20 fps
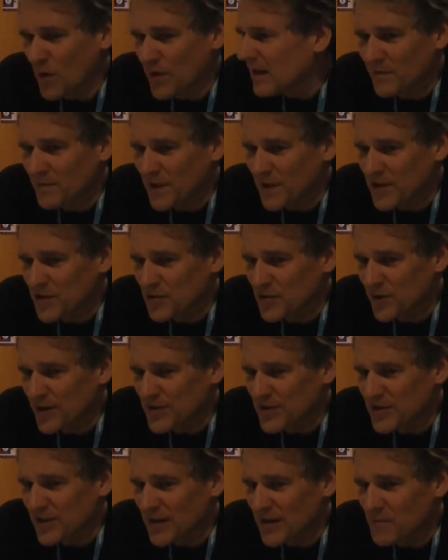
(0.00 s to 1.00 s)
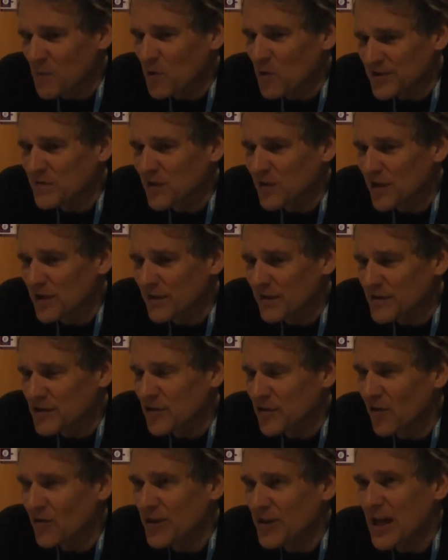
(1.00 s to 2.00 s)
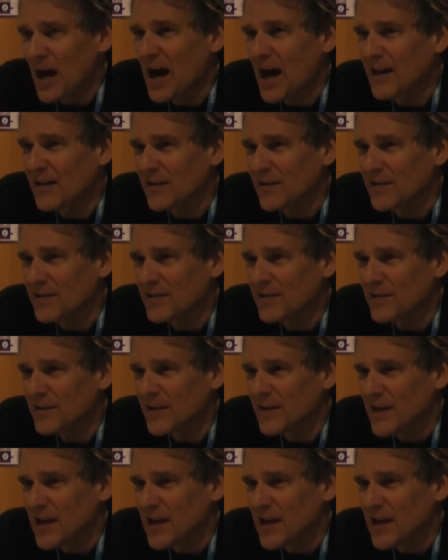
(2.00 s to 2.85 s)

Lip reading: of my stories that I'm most fond of is called The Island.